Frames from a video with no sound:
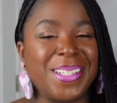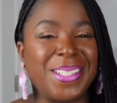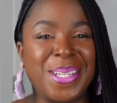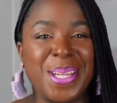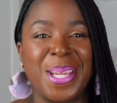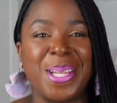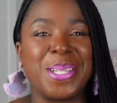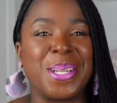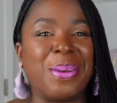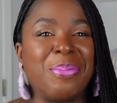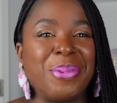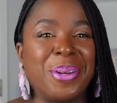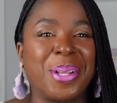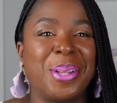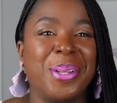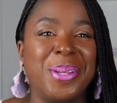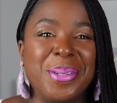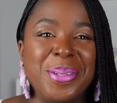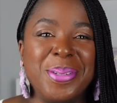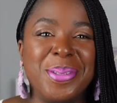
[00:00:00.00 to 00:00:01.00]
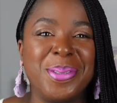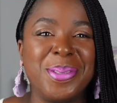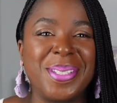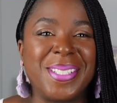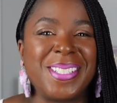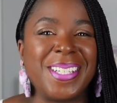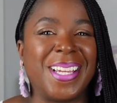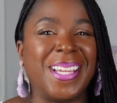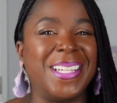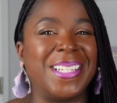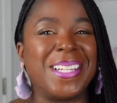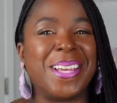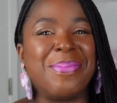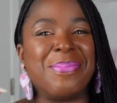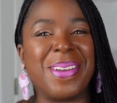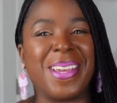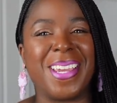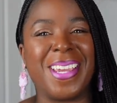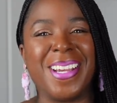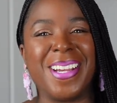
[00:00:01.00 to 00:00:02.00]
change up my clothes, change up
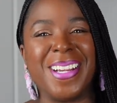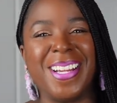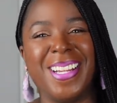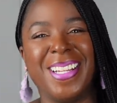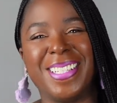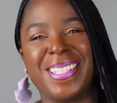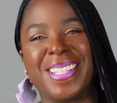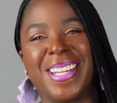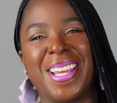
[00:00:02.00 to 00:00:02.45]
my earrings,